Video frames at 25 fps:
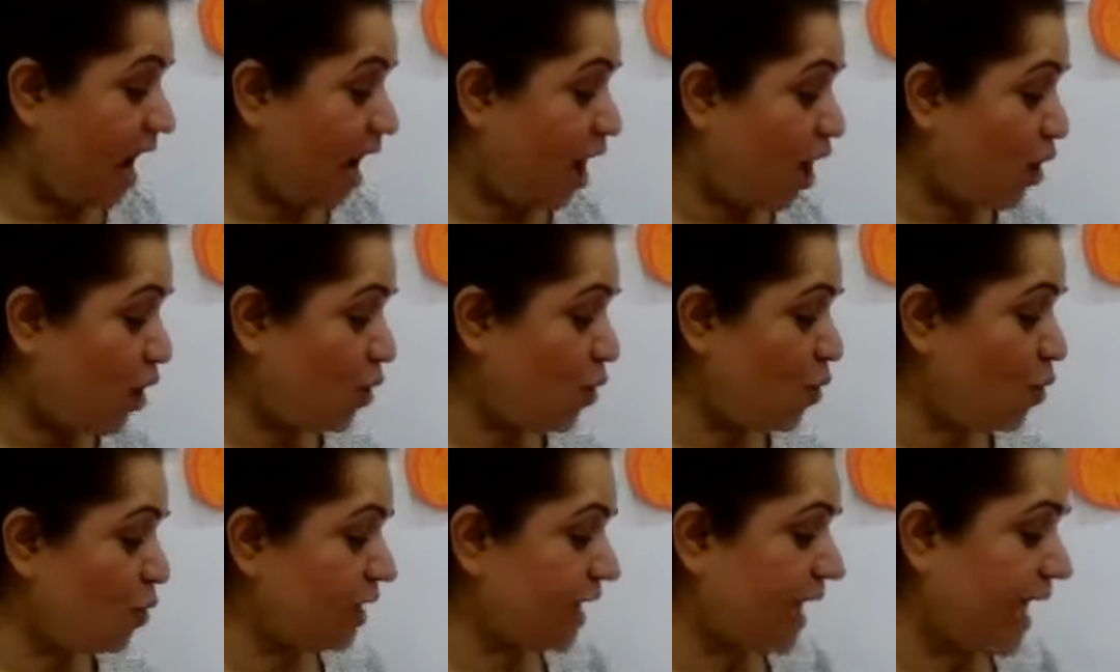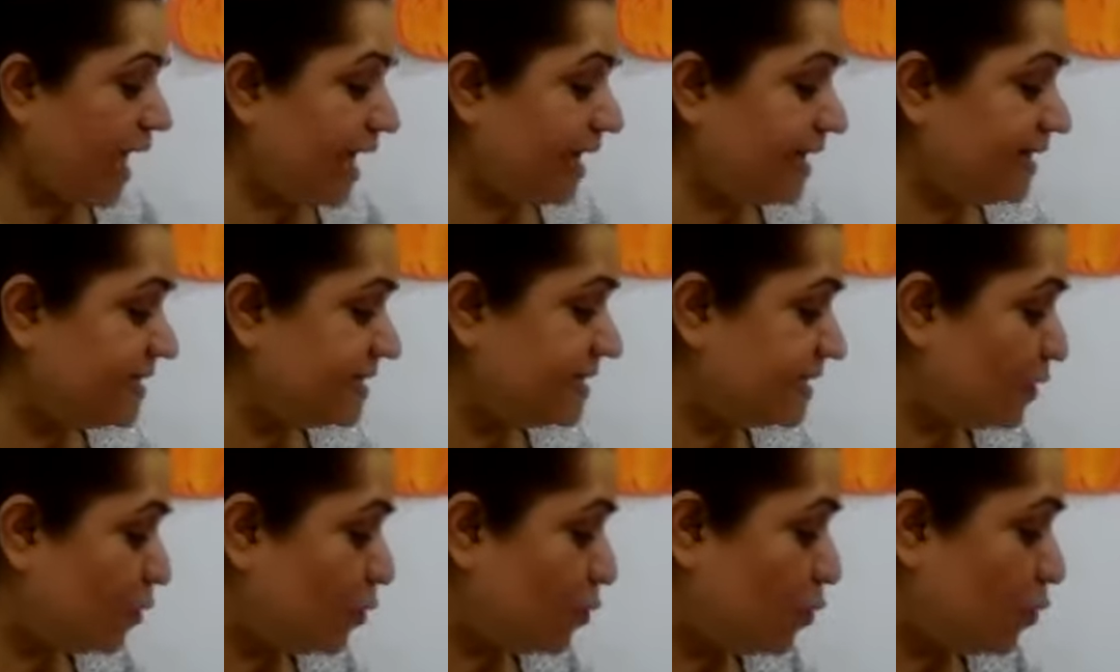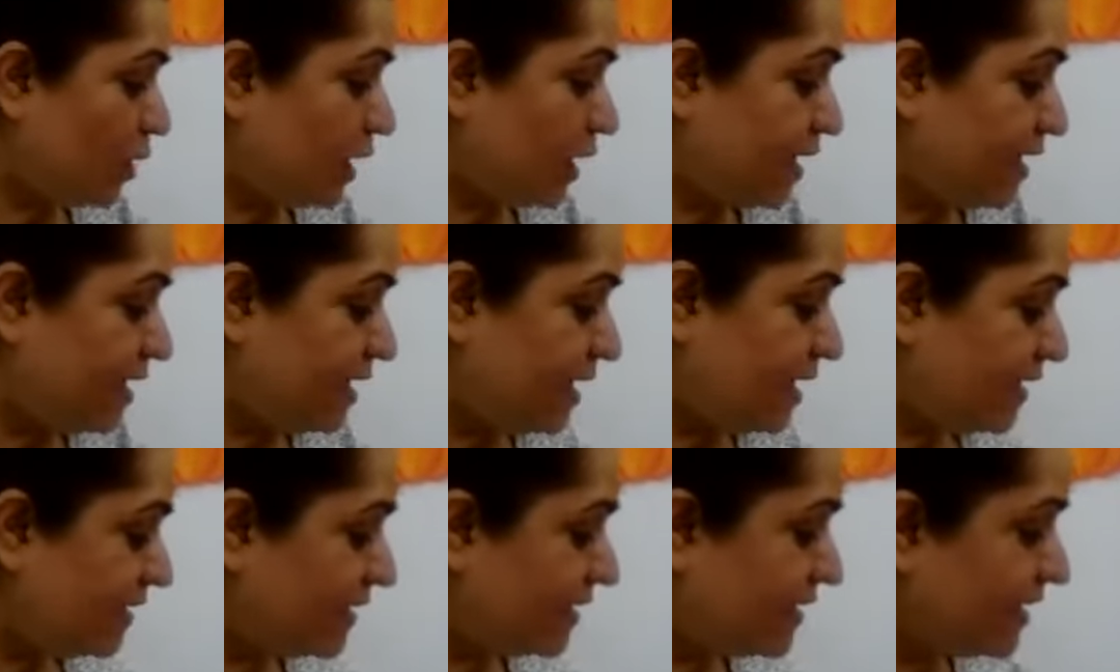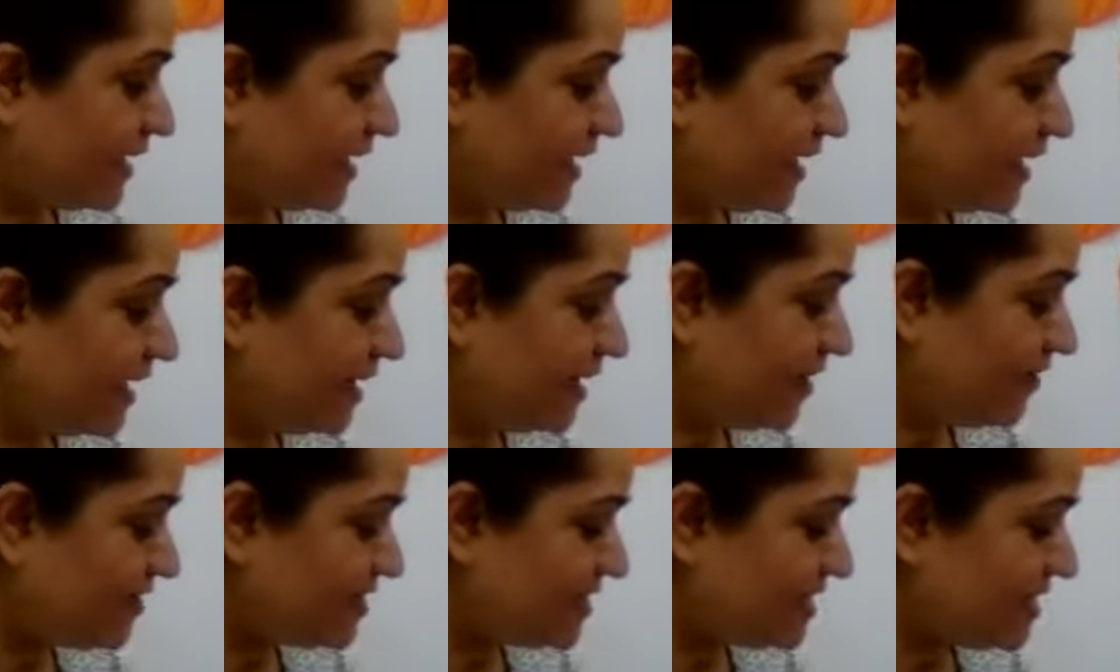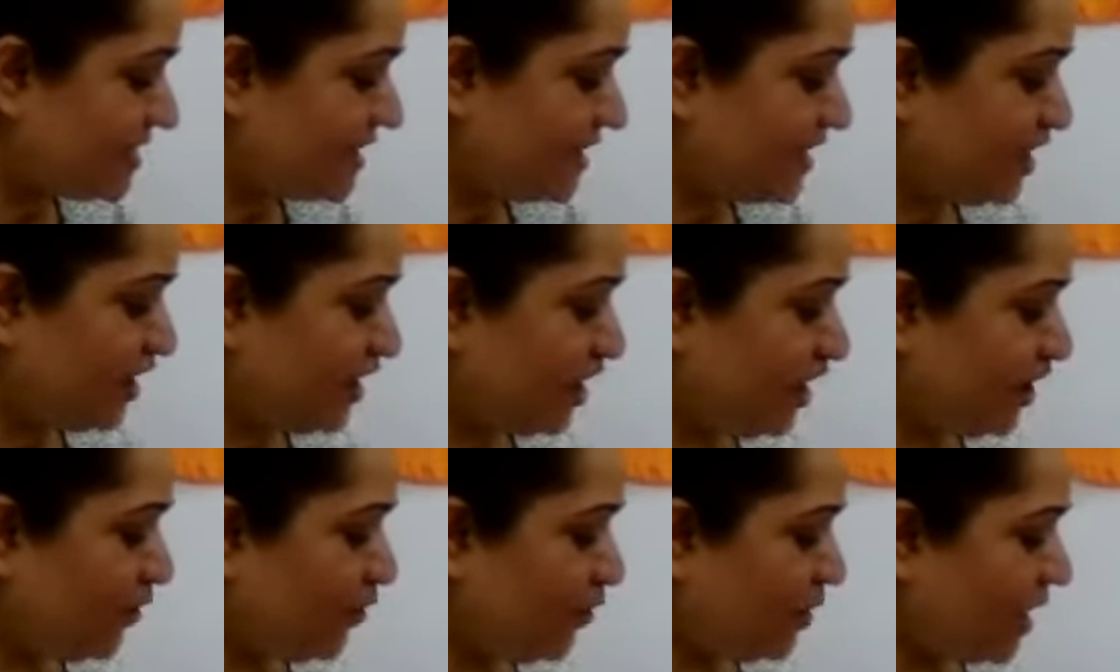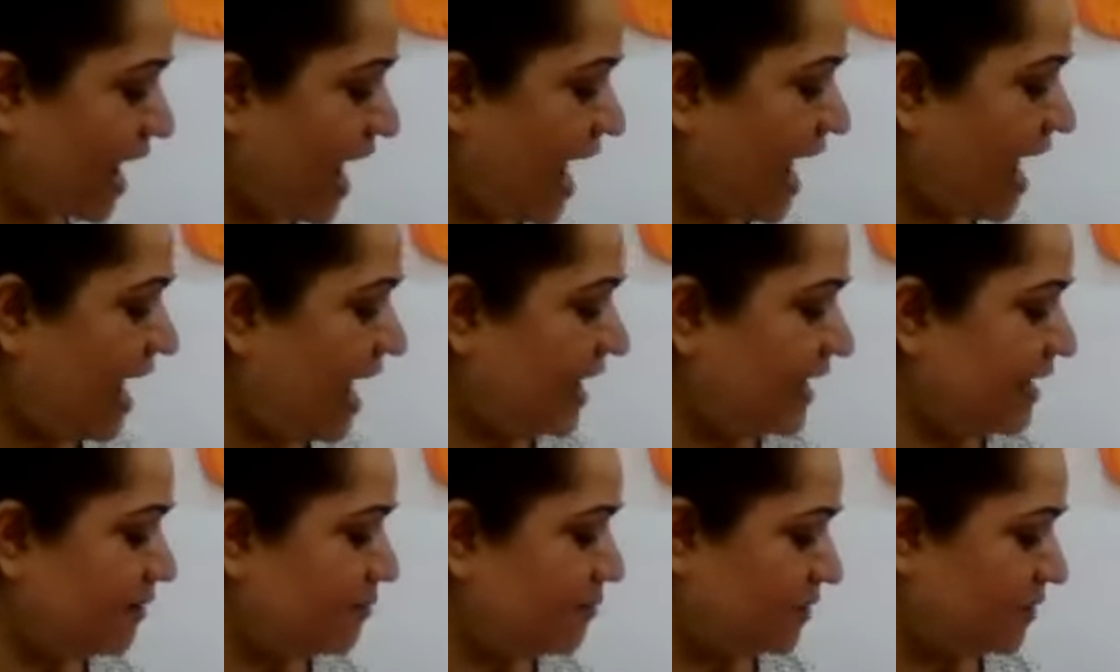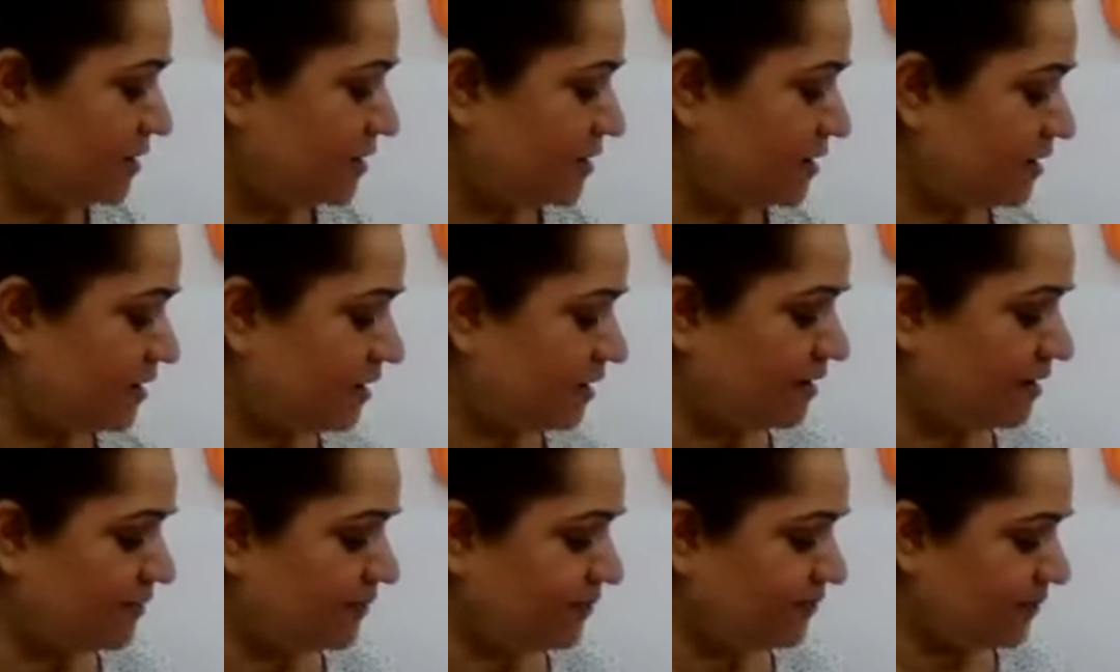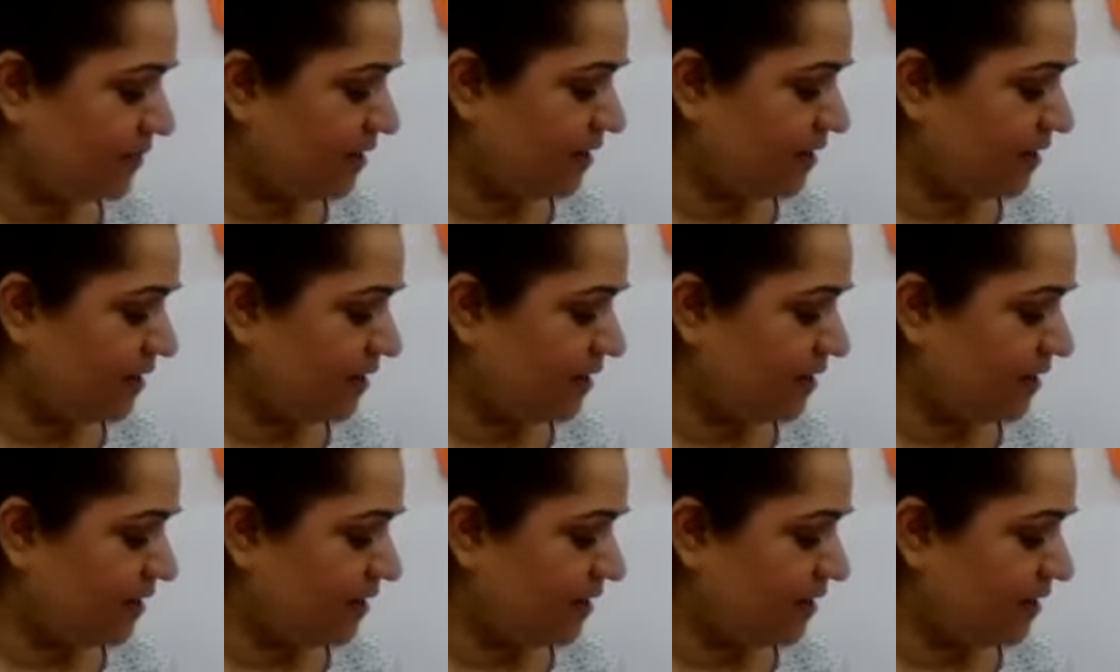Okay, so another thing, there's a cute animal,